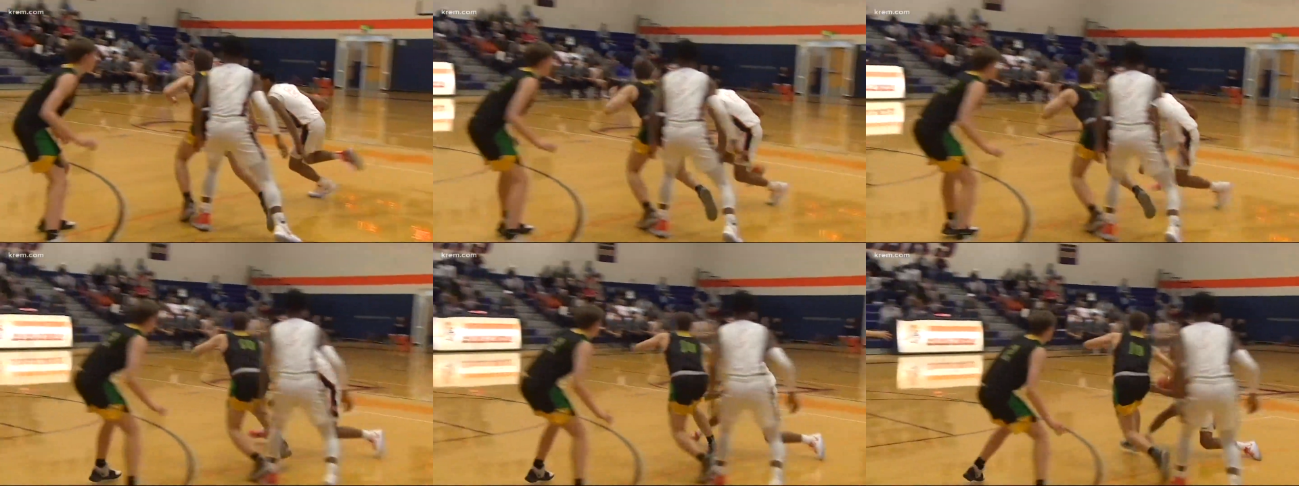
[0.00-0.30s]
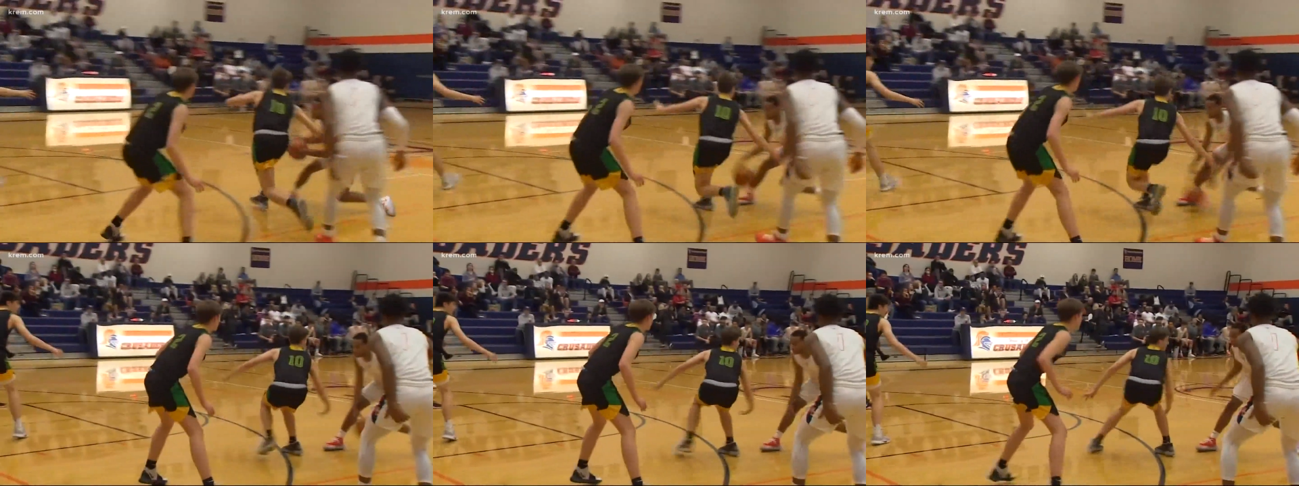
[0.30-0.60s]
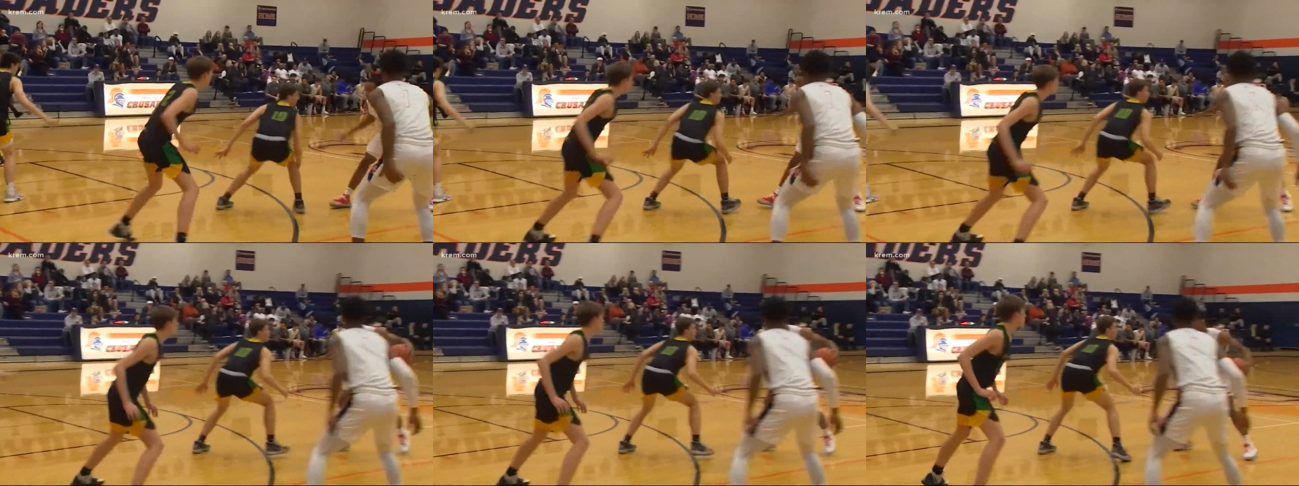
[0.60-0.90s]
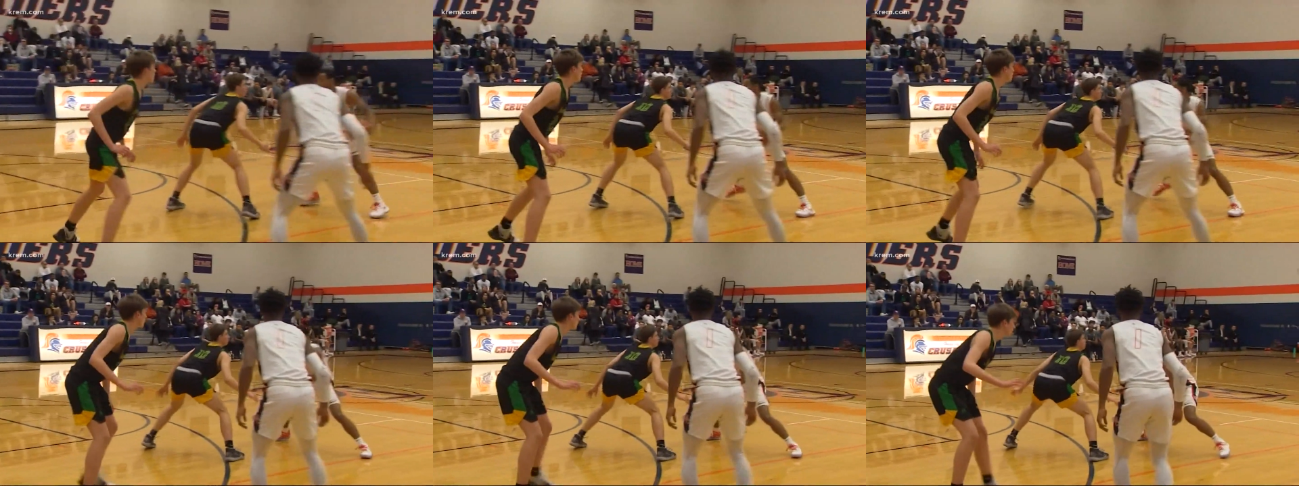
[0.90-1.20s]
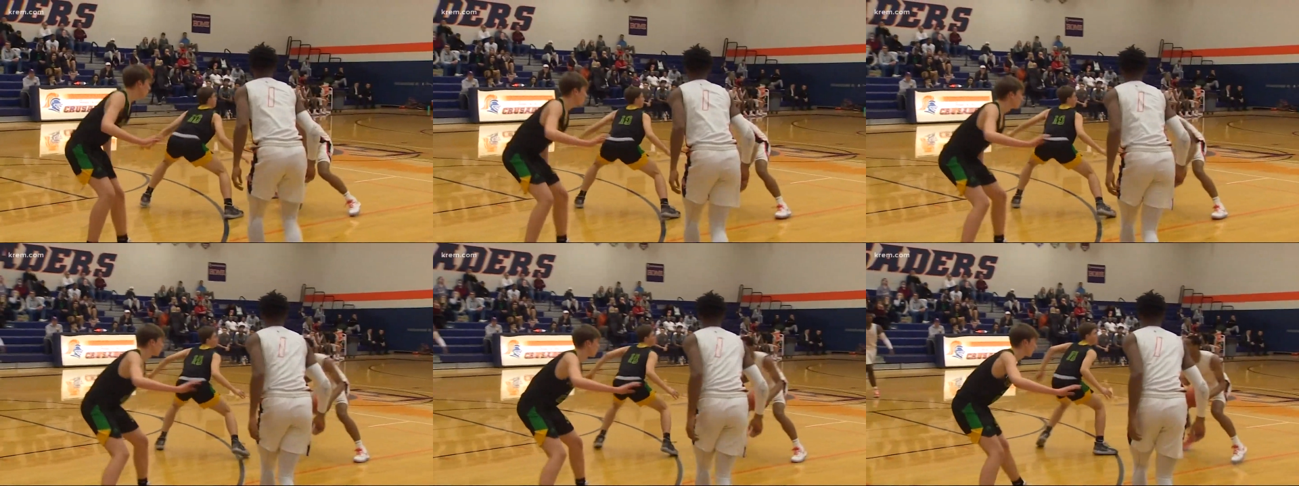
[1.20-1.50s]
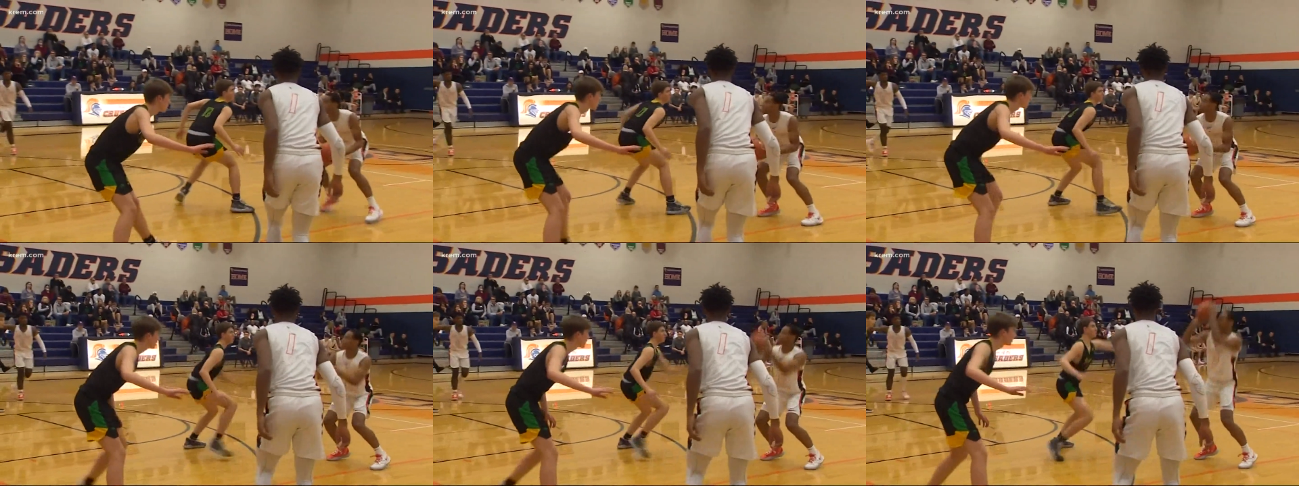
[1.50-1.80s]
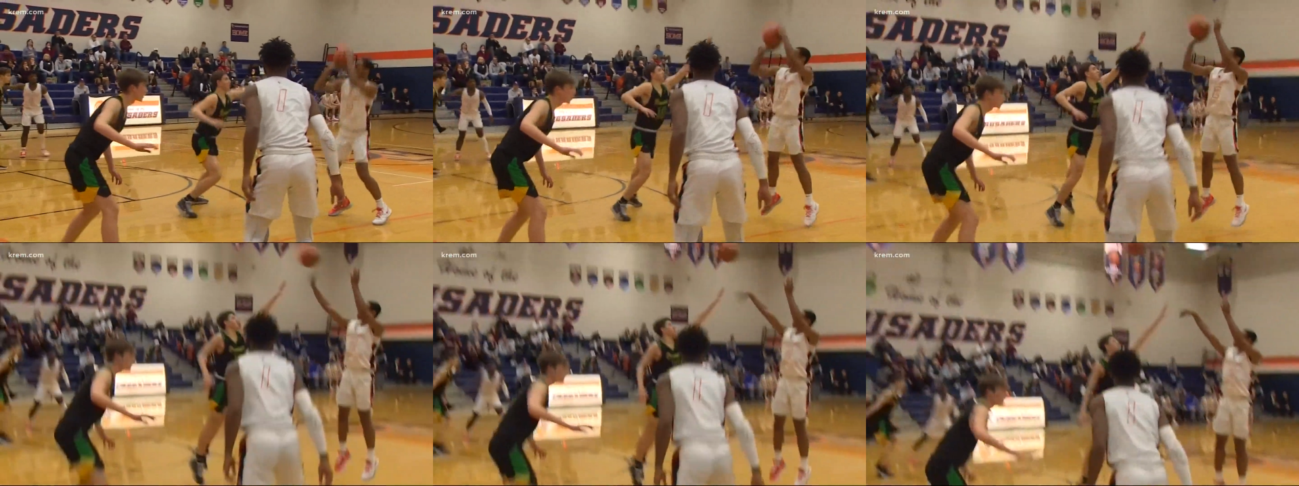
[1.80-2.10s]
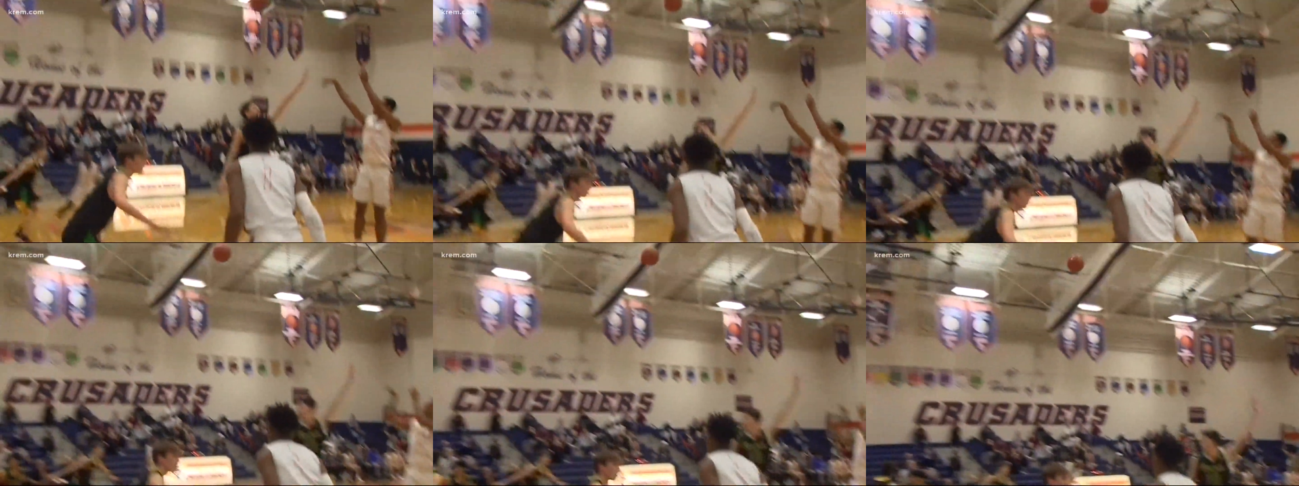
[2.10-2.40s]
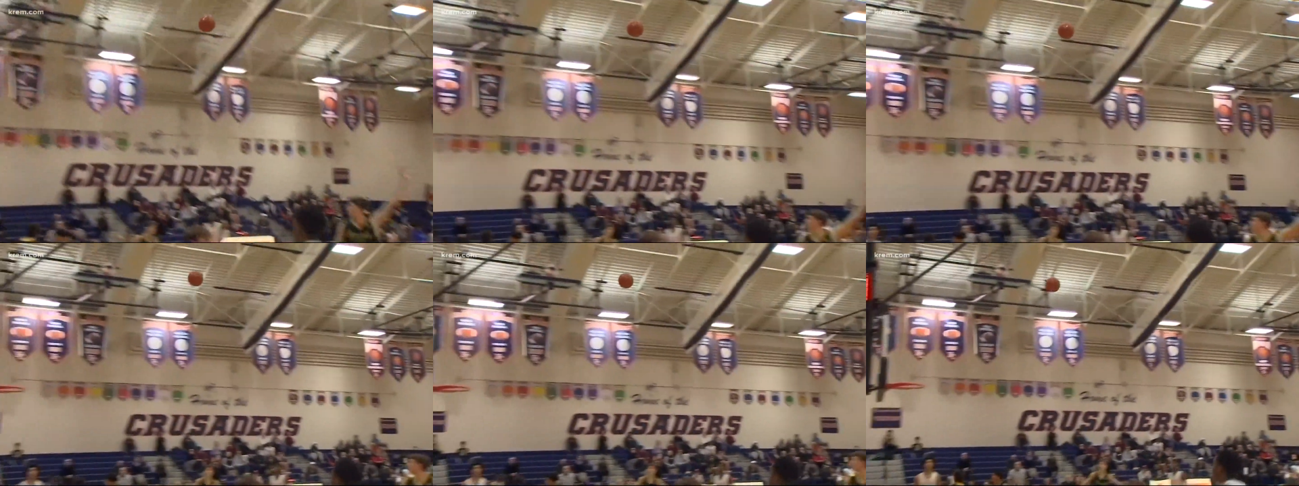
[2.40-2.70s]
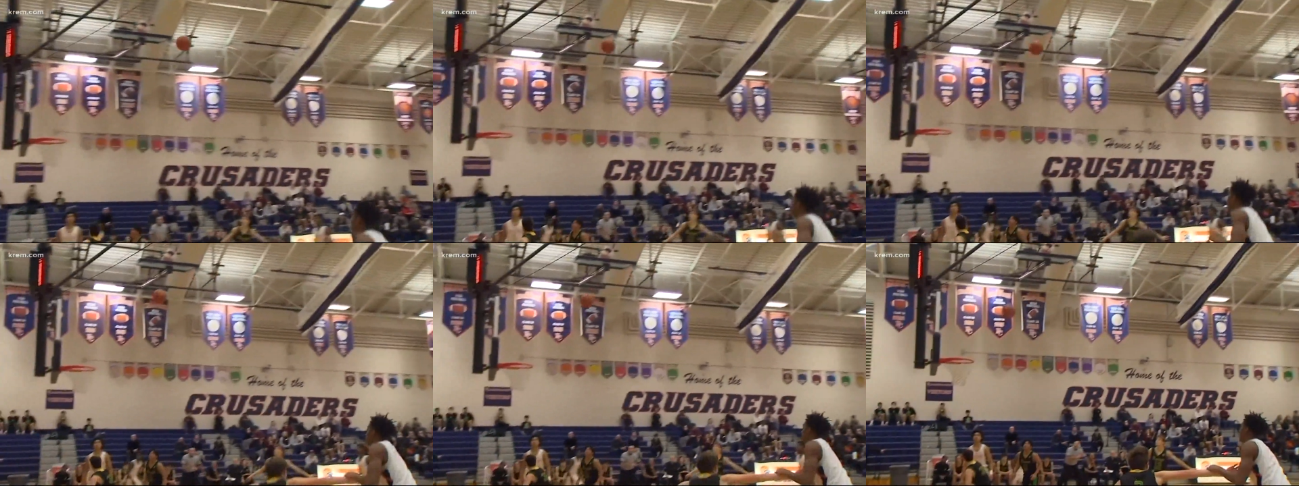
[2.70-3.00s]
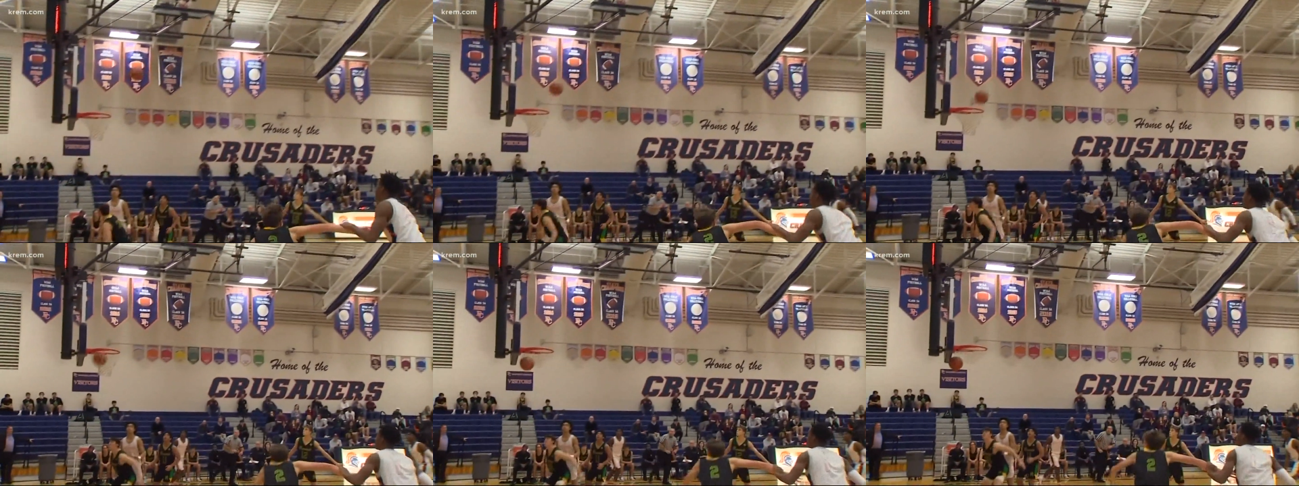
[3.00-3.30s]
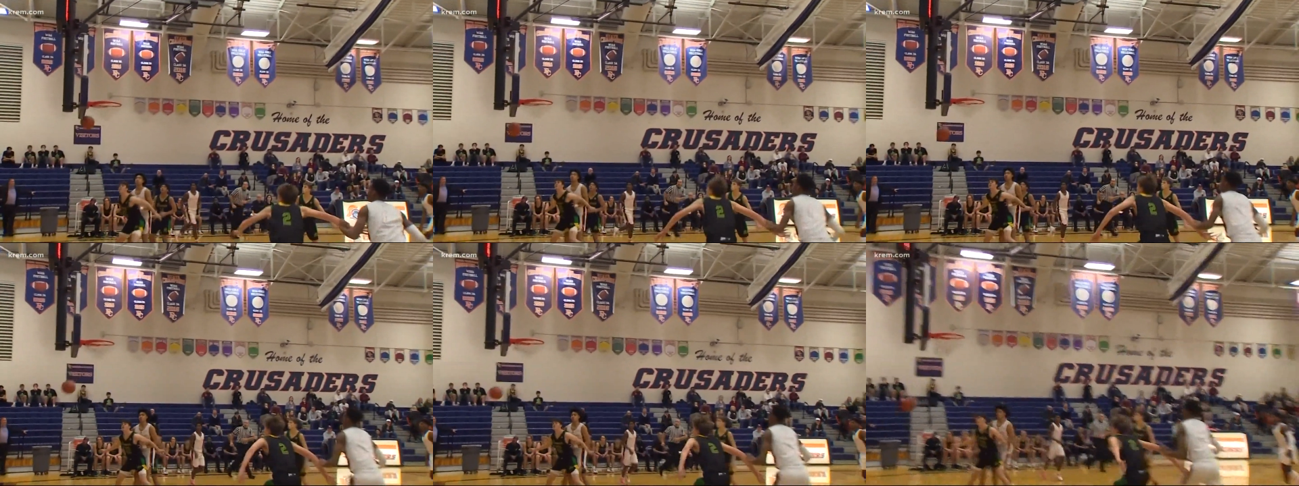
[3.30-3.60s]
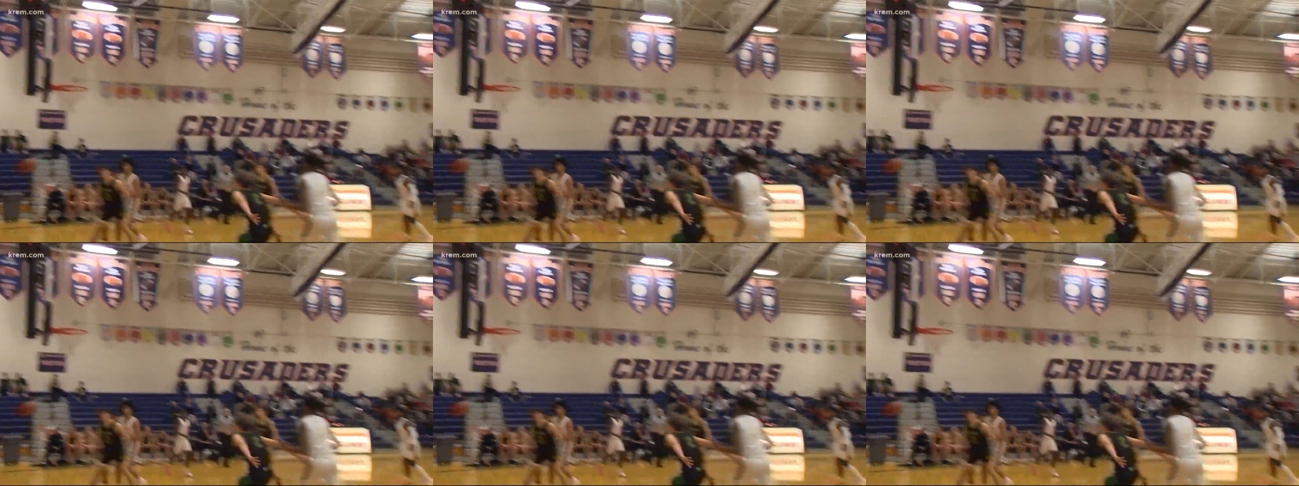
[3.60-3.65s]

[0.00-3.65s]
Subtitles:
[unreadable: no face in view]